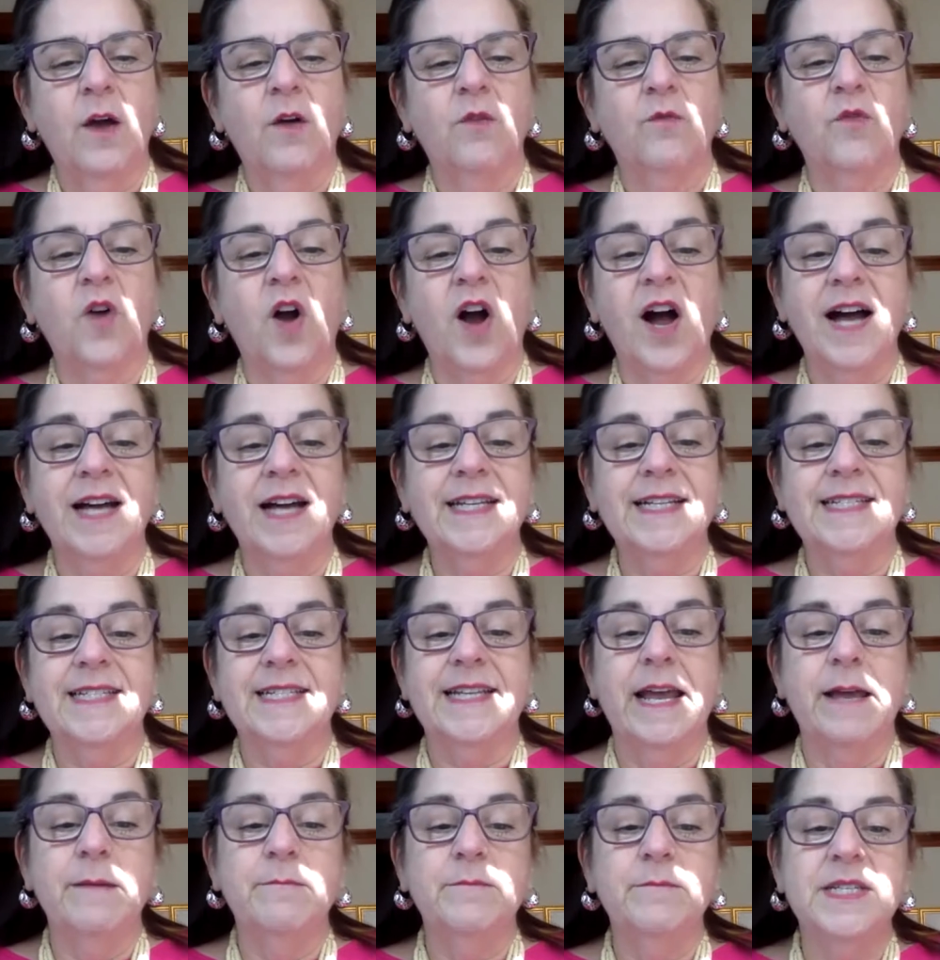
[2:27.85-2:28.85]
Ron is an
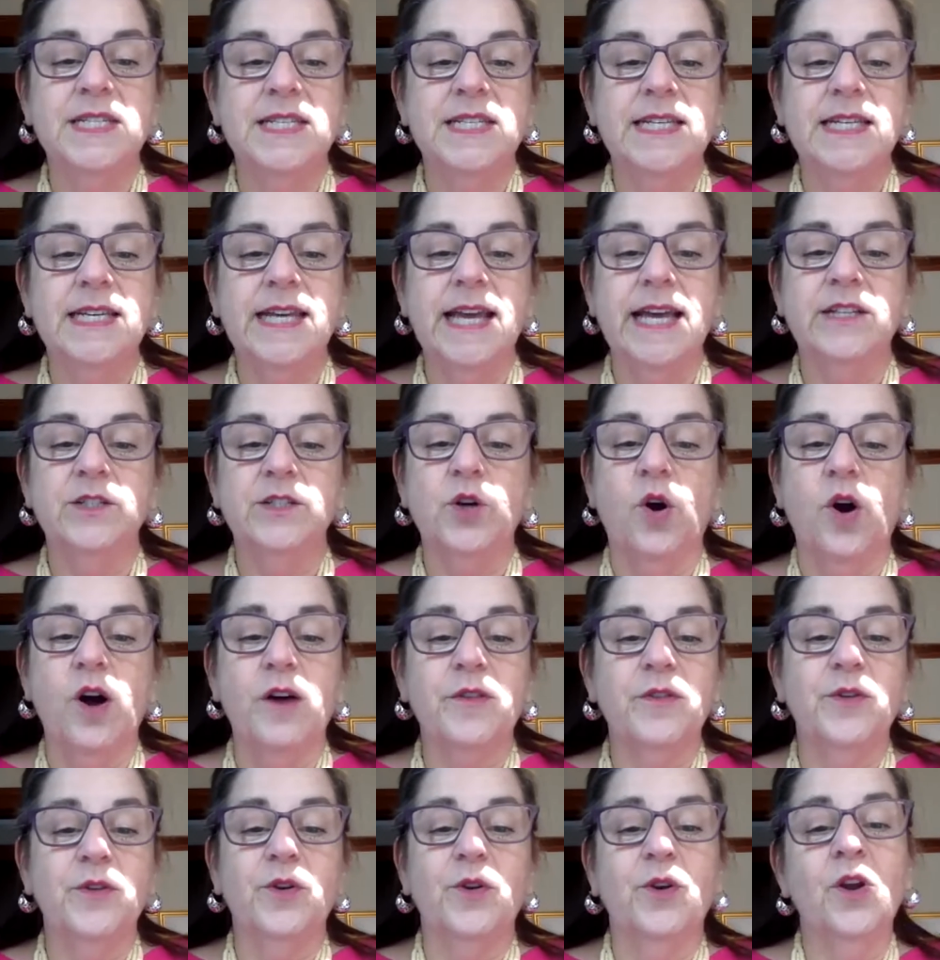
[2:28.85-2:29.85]
MD and
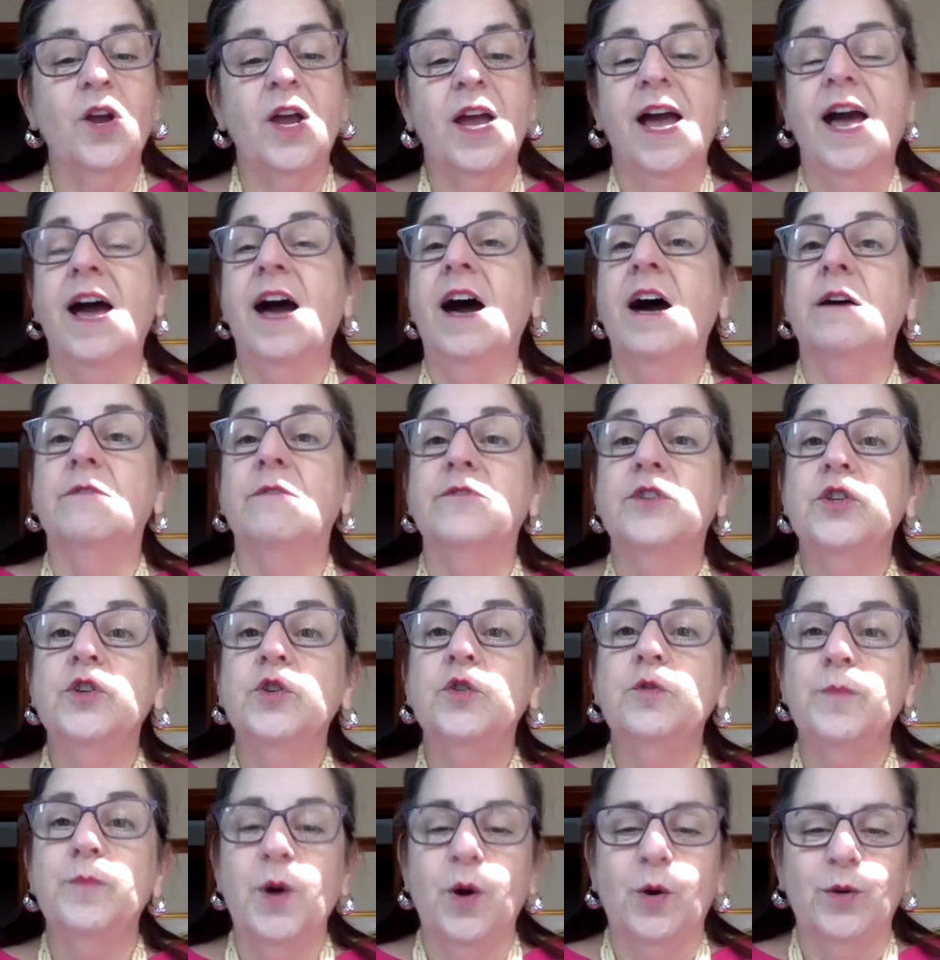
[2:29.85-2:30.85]
author of
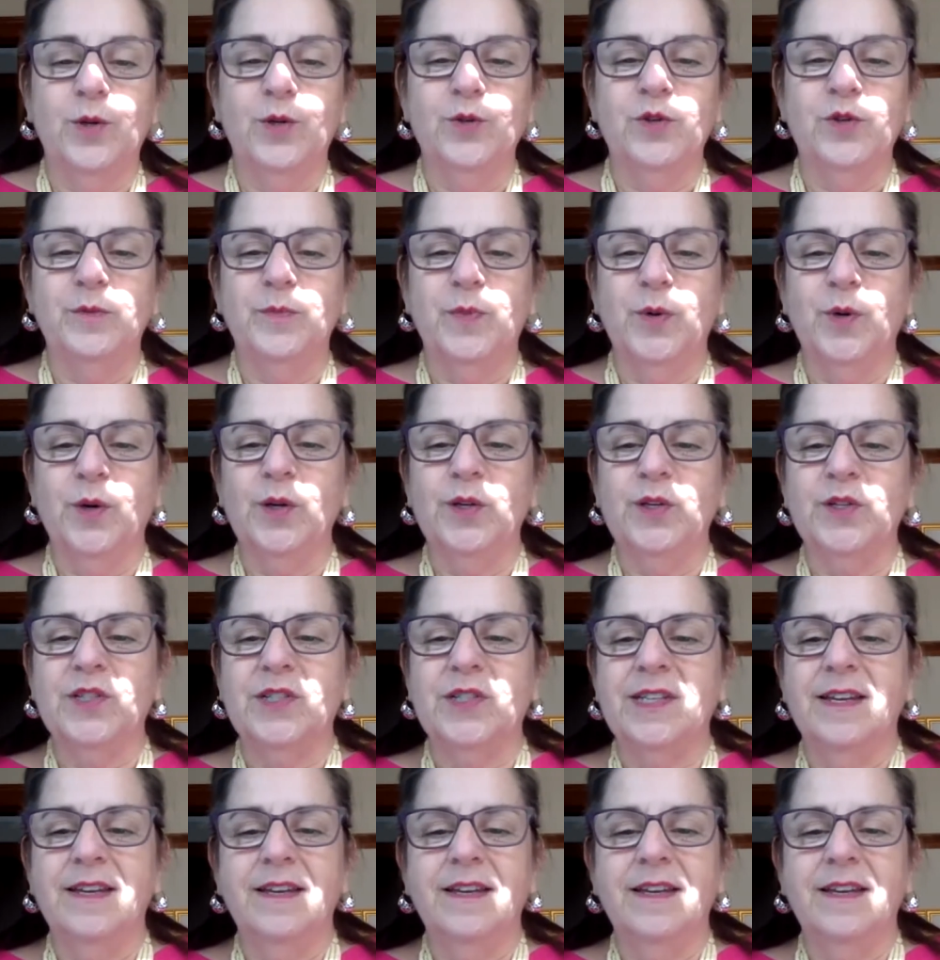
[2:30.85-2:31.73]
2 poetry books,